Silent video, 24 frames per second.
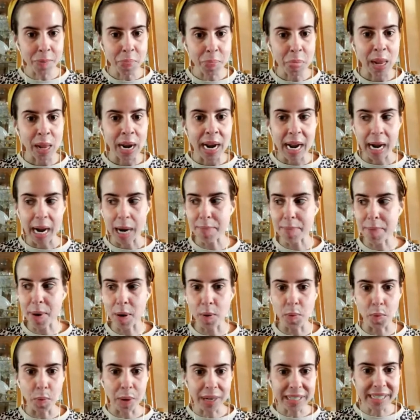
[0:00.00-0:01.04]

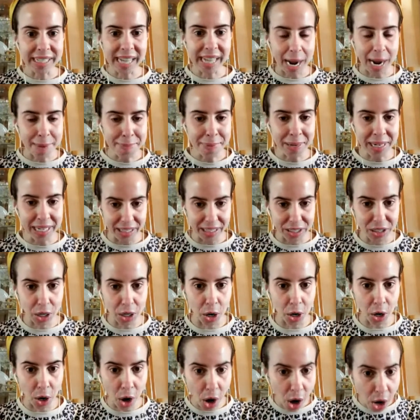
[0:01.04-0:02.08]
about what's happening to
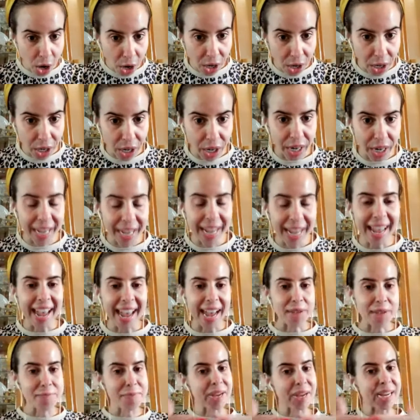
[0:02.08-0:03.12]
her,
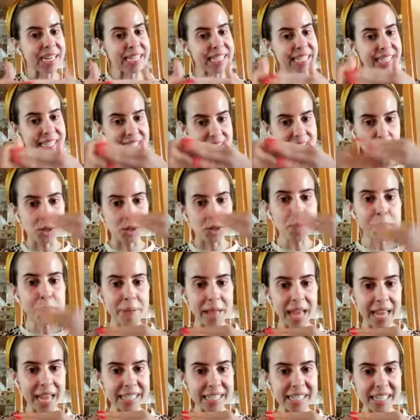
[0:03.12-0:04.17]
because it's a
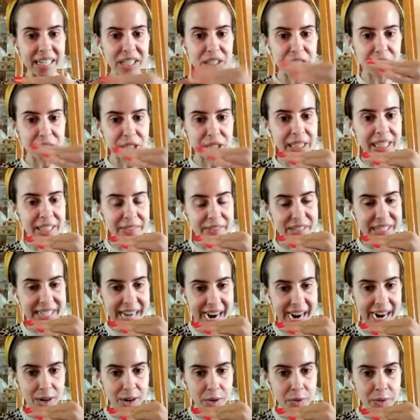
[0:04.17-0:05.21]
duplex and she lives
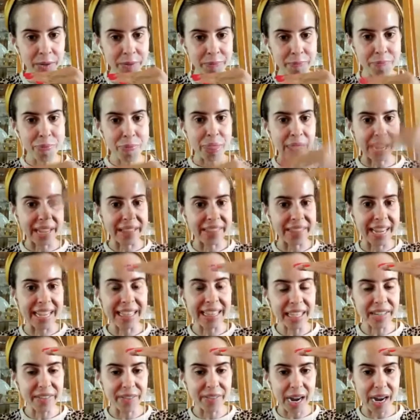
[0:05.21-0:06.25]
down and they
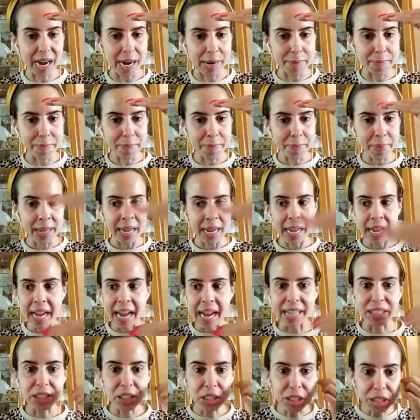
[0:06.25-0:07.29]
live up.
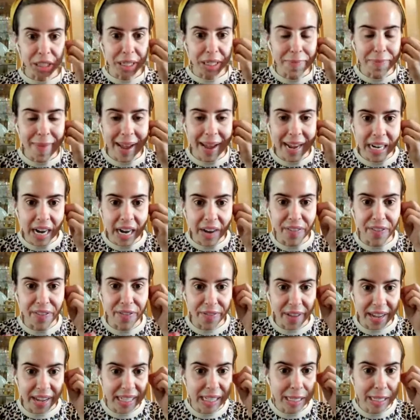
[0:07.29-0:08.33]
And she made a
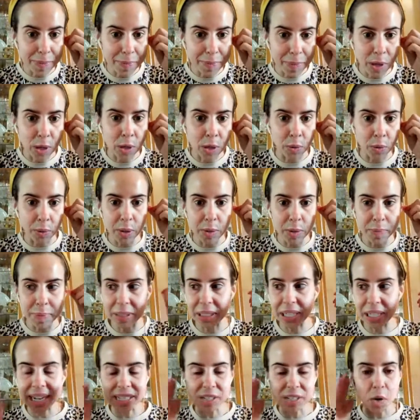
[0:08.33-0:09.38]
Facebook group.
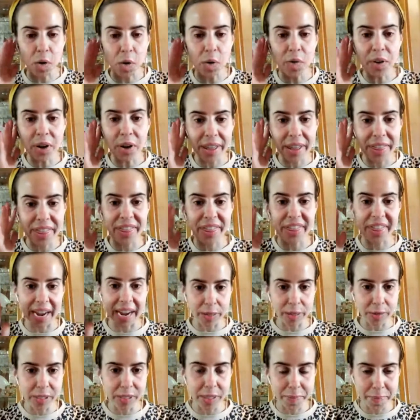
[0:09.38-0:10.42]
She has over
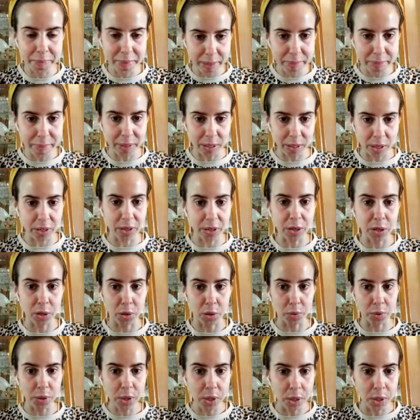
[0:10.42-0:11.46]
1,000 people on her
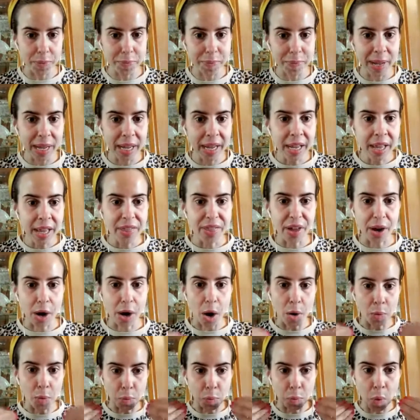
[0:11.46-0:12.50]
group that
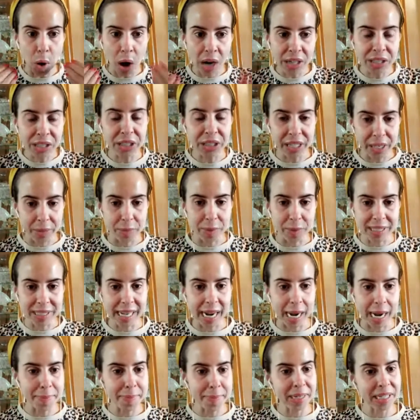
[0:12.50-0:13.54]
are watching what's
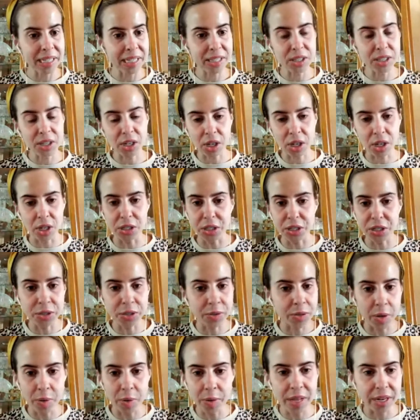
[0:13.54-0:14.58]
happening to her. Do you
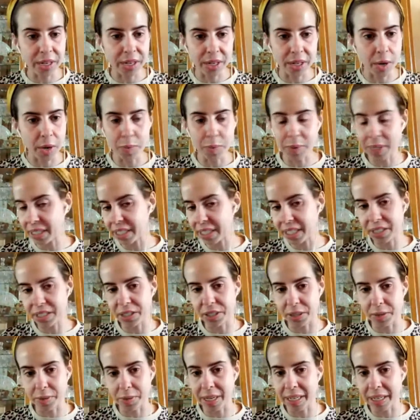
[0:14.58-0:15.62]
know that no one can
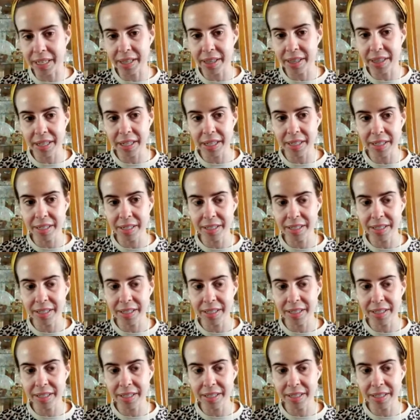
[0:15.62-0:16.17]
do anything?